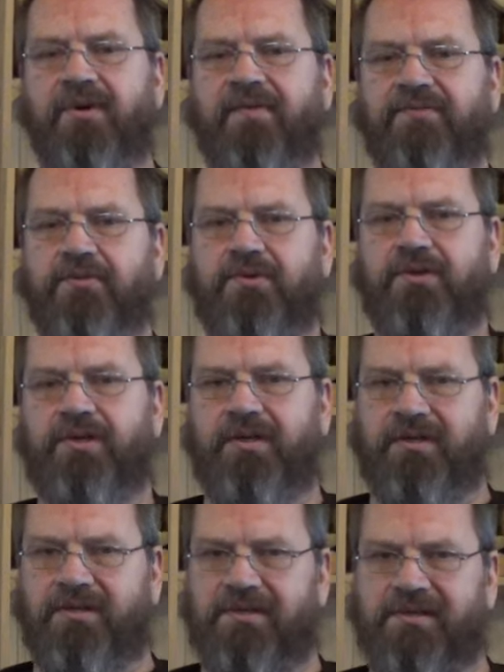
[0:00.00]

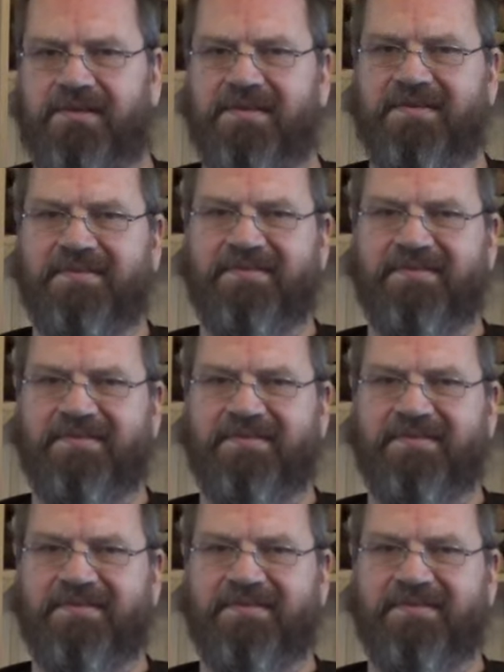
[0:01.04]
refugees."